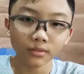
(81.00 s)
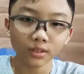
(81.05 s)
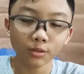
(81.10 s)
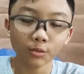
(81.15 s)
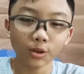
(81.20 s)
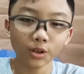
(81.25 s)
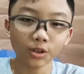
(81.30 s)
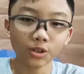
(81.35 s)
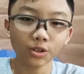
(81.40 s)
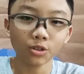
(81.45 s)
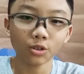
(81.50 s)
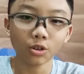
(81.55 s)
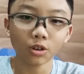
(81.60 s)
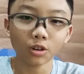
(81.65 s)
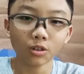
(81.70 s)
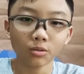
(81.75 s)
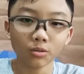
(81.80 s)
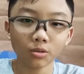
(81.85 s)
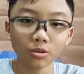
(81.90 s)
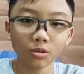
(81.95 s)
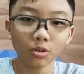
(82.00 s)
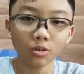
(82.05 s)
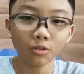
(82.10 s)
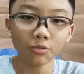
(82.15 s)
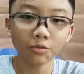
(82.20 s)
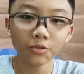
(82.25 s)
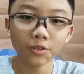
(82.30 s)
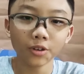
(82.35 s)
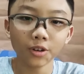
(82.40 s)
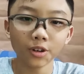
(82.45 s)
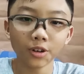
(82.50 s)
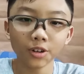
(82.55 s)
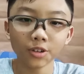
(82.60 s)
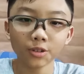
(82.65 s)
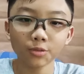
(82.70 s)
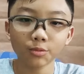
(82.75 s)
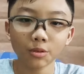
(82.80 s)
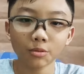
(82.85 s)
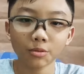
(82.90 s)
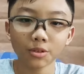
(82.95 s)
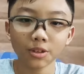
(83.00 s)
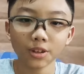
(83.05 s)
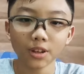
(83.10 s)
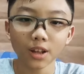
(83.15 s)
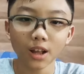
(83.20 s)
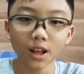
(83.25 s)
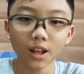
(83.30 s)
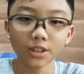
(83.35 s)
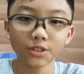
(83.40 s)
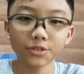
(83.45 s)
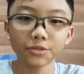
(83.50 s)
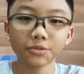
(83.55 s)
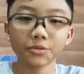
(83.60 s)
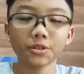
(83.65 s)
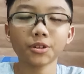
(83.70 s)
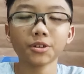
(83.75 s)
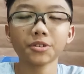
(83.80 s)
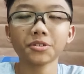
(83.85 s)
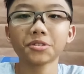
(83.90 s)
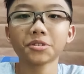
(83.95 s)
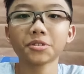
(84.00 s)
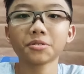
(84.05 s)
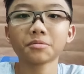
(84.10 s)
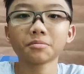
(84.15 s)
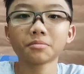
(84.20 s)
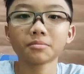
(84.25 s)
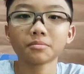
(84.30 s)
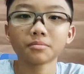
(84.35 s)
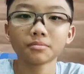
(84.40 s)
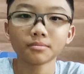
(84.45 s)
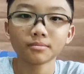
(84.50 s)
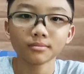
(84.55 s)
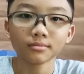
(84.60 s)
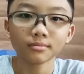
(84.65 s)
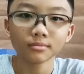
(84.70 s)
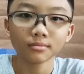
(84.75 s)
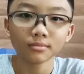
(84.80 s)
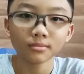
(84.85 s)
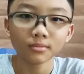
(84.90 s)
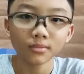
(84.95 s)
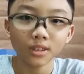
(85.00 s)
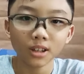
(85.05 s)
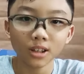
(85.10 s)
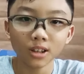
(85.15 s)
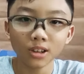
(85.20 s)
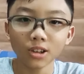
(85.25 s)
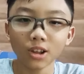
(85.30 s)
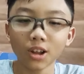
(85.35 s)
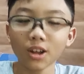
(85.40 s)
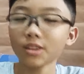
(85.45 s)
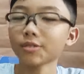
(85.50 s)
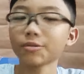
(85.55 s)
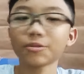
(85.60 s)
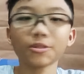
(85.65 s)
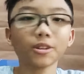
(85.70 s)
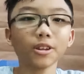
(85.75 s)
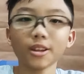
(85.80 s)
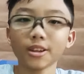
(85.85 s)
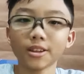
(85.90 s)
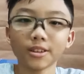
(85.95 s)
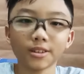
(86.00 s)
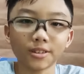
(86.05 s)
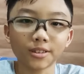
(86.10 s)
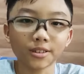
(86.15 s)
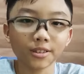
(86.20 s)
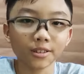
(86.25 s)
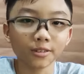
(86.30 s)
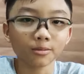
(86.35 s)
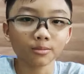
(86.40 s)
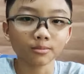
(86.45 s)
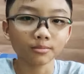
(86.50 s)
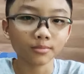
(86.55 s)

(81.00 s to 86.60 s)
where the dog will go first, what will it touch first, a lot of things.